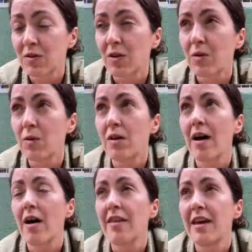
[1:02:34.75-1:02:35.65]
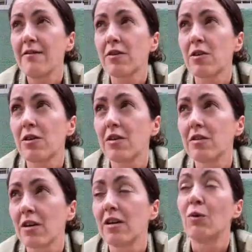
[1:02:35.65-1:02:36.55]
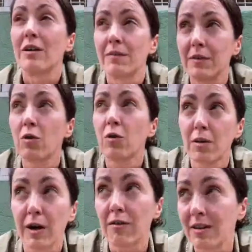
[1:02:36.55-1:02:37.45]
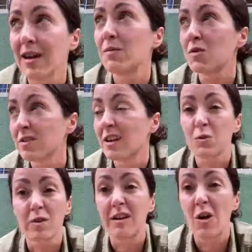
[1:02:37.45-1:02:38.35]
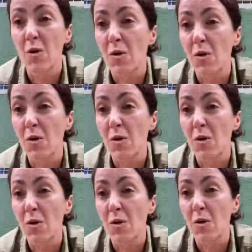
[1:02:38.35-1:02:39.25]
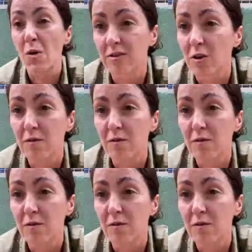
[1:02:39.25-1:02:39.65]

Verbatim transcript: So they've got, well, talking about great apes, because that's what I know about, but there's no reason